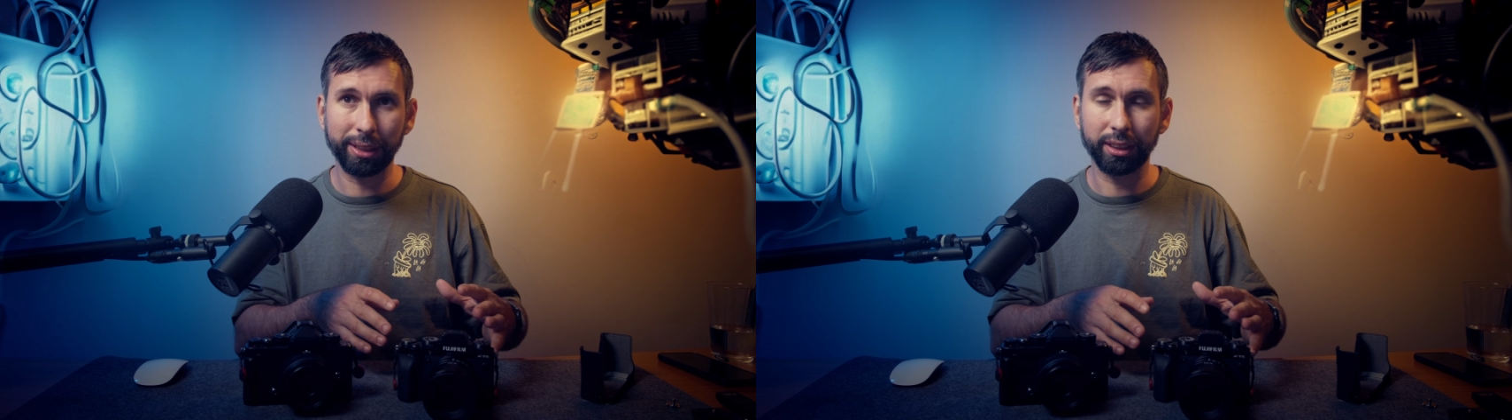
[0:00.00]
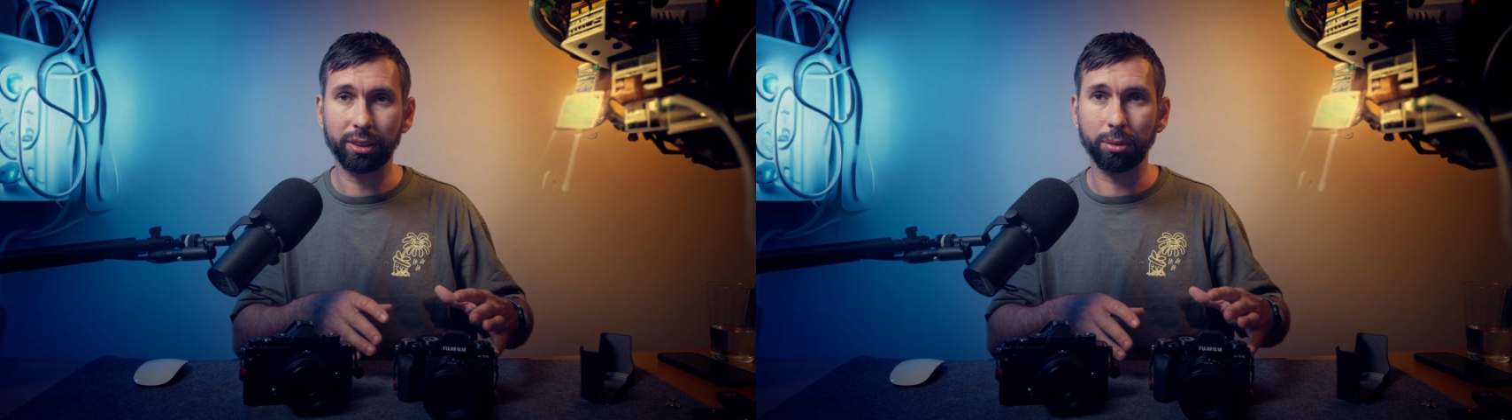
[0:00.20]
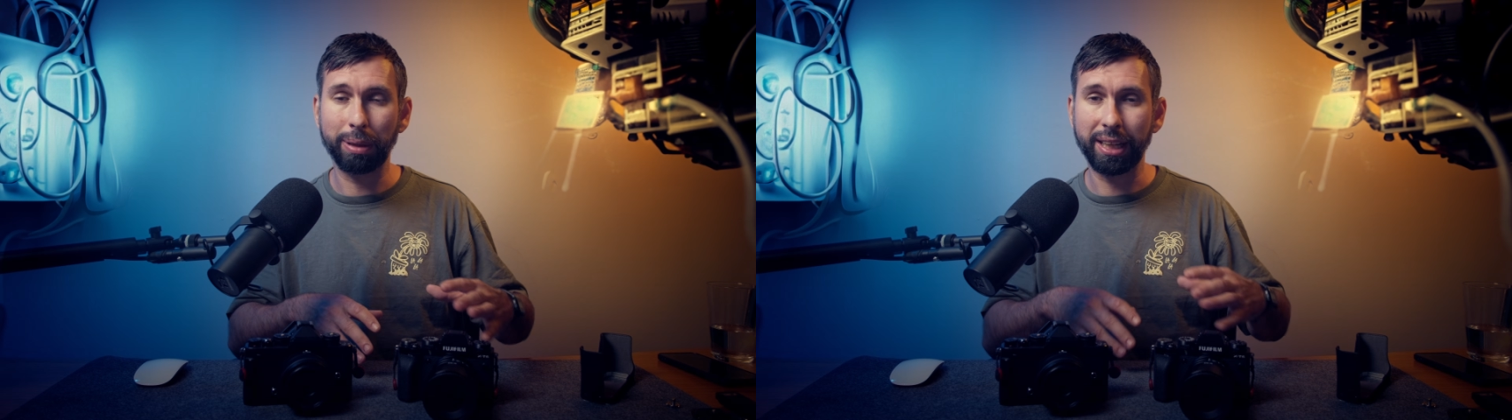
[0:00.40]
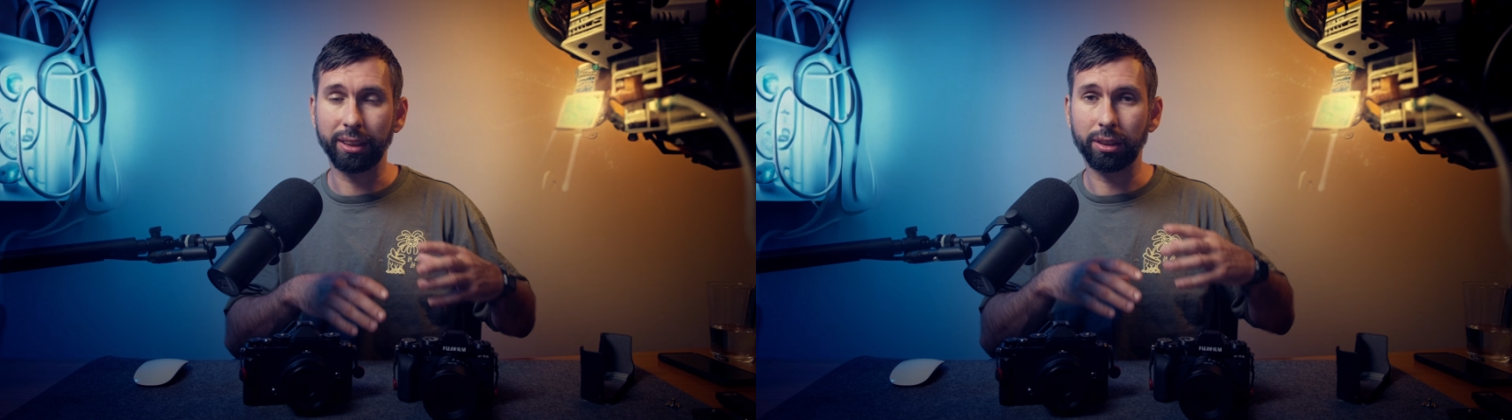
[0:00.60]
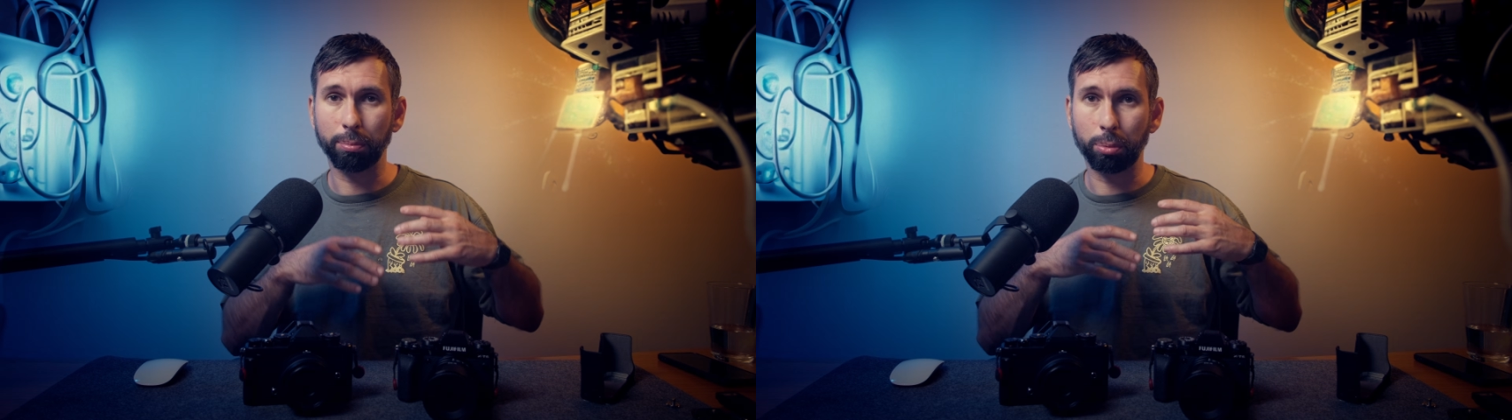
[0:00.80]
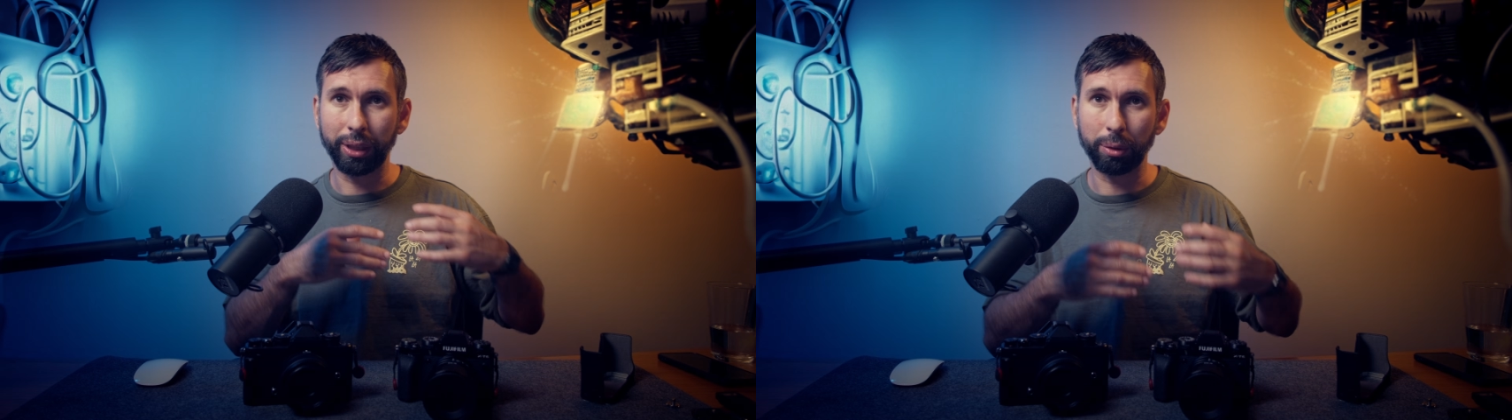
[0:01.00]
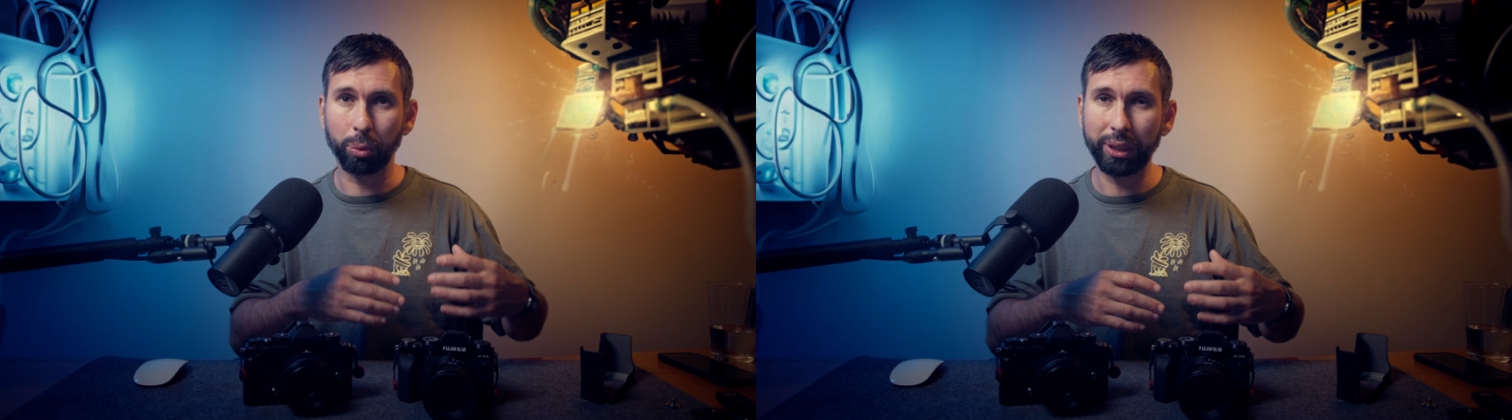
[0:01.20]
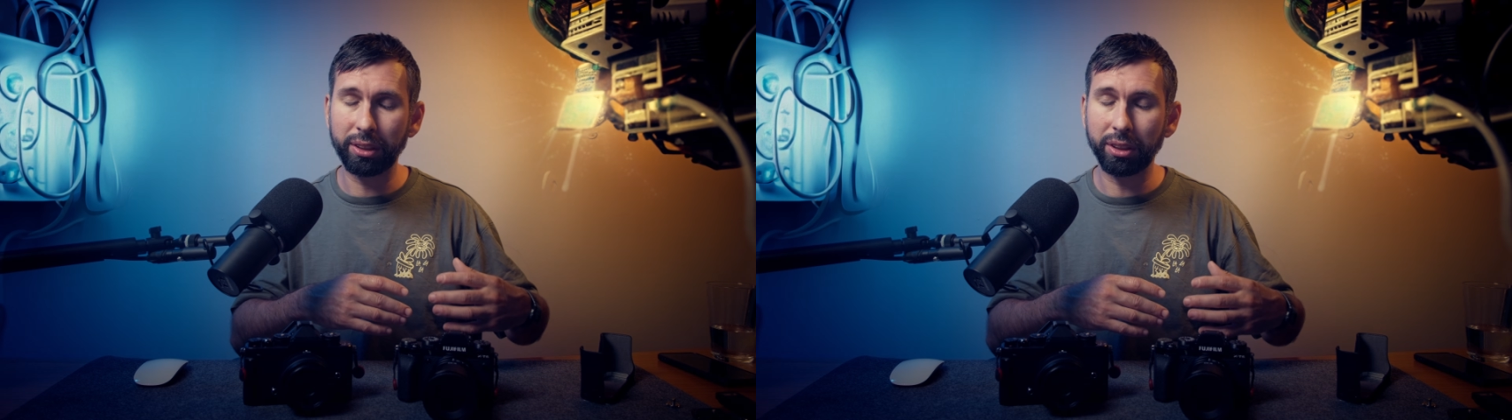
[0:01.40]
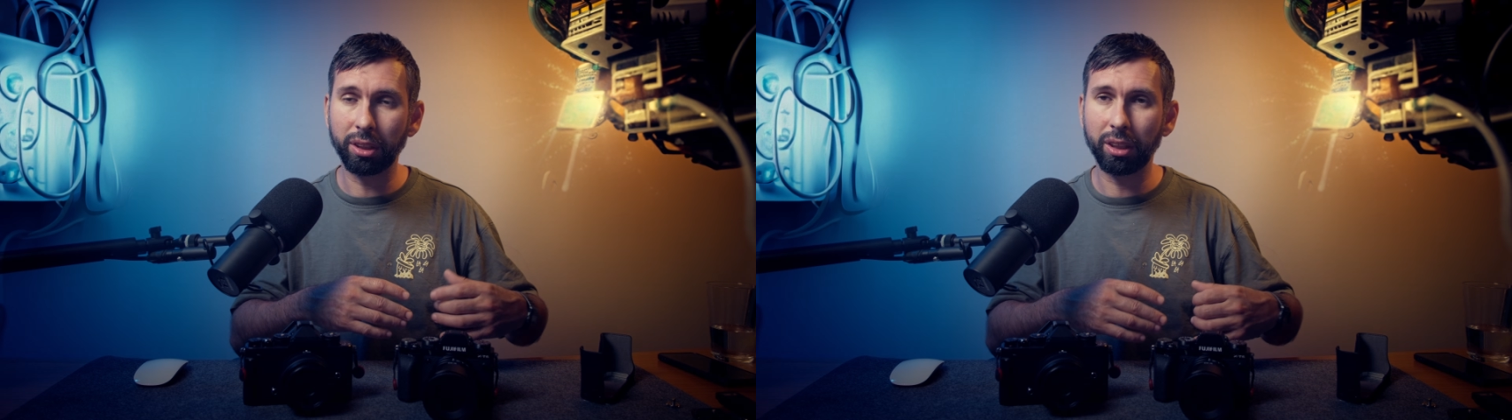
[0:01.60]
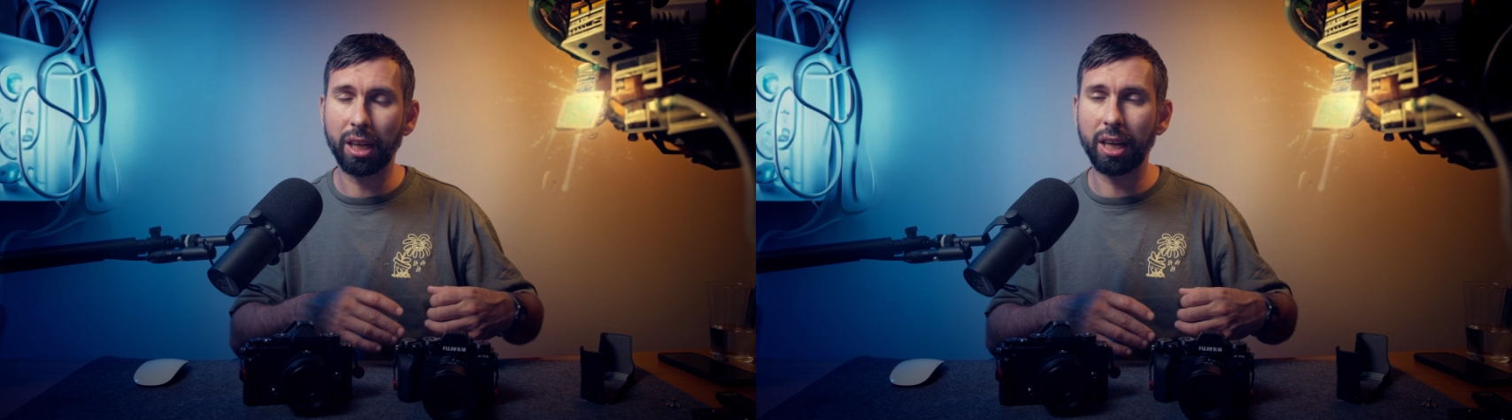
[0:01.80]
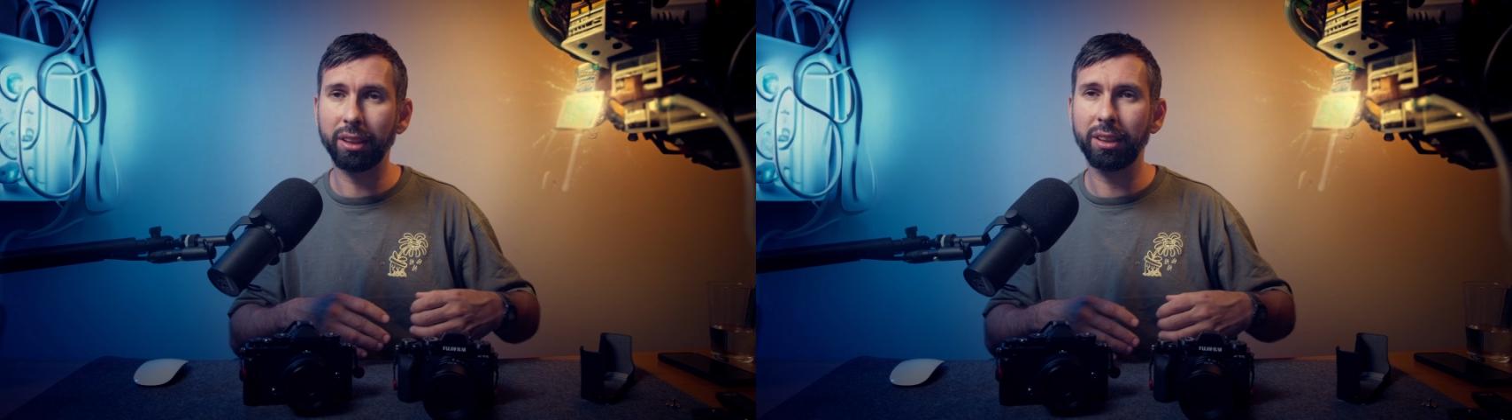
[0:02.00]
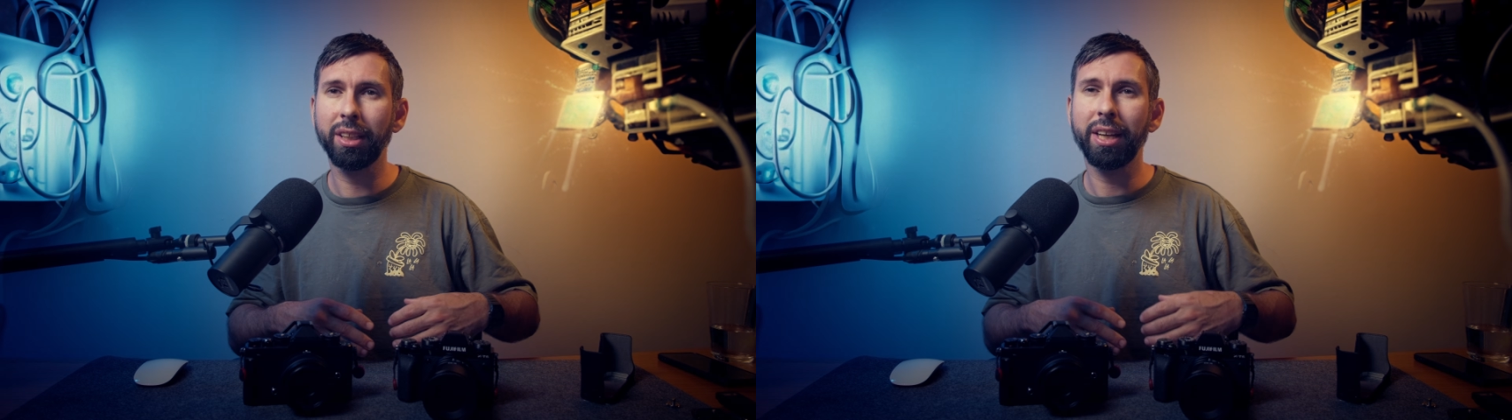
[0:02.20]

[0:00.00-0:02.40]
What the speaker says: that you're planning to bring with you a lot